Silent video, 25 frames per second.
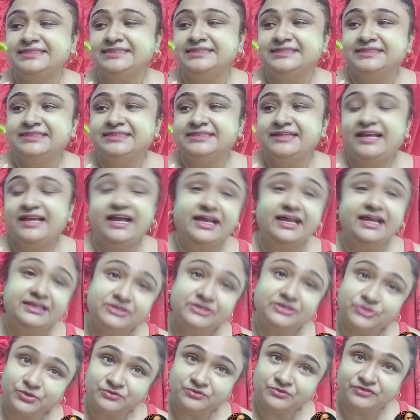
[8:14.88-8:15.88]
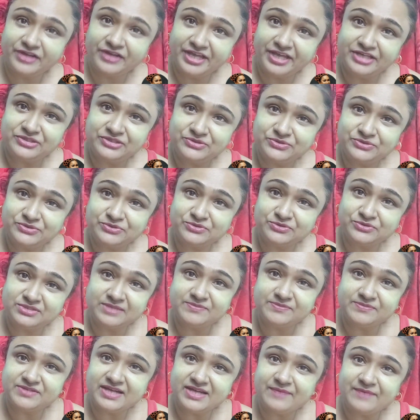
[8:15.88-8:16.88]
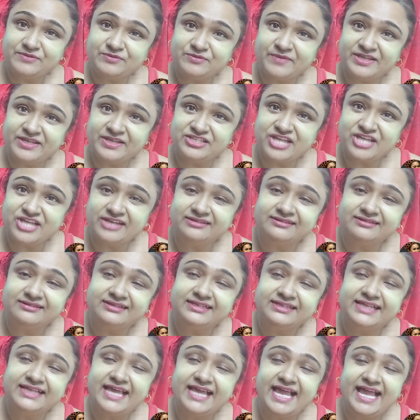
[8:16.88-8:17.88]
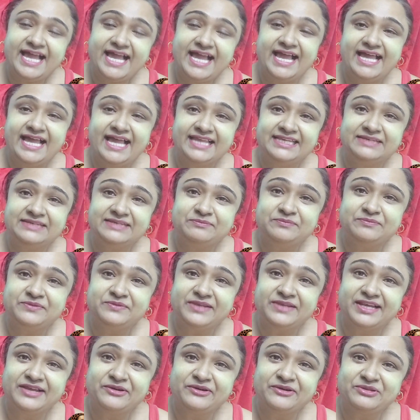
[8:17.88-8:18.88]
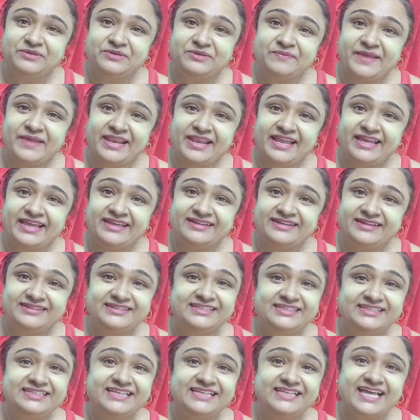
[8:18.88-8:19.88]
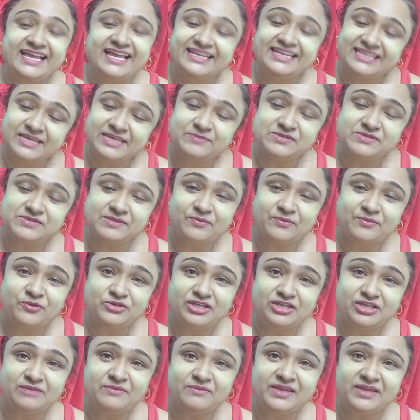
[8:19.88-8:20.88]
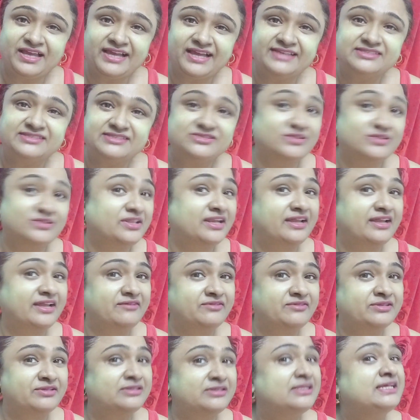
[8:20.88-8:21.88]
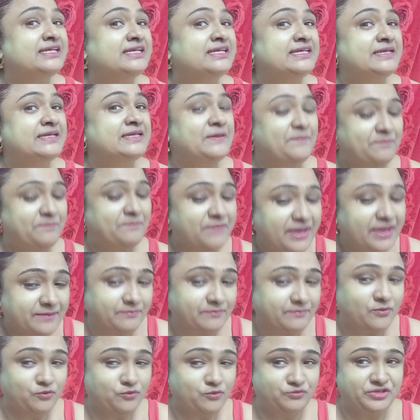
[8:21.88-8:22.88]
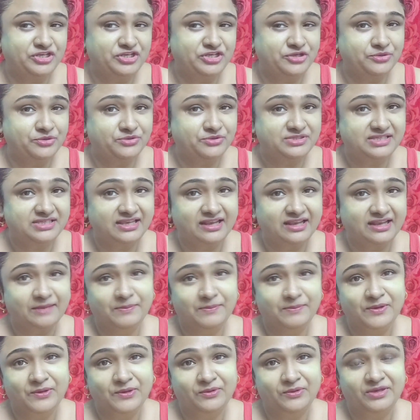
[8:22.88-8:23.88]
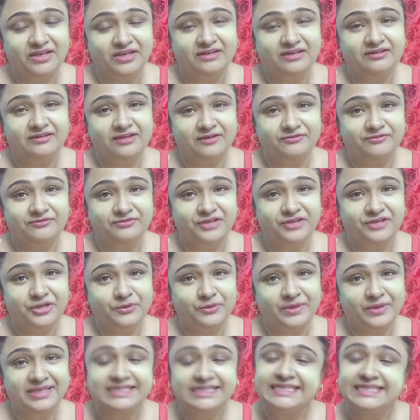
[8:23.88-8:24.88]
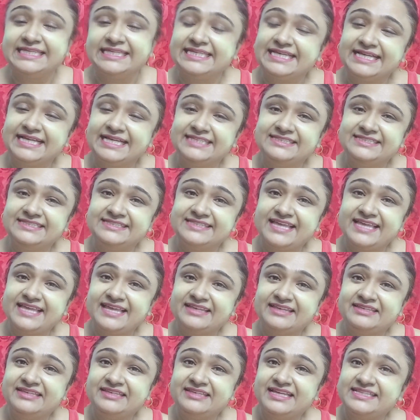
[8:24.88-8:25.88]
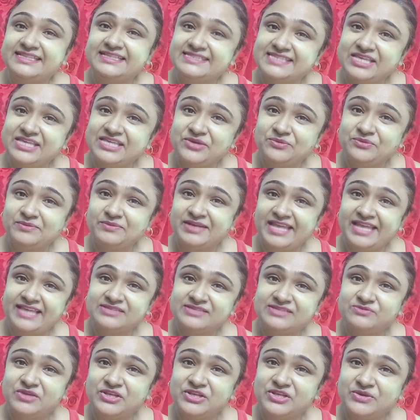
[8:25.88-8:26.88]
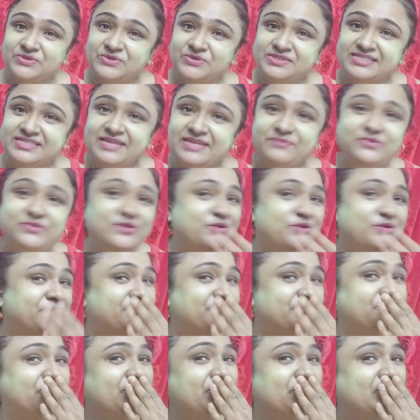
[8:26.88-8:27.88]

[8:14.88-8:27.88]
And don't forget to subscribe to my channel and click on the bell icon, and keep supporting me, guys, so that I will make more videos and upload it frequently. Until then, I'll see you in my next video. Stay beautiful.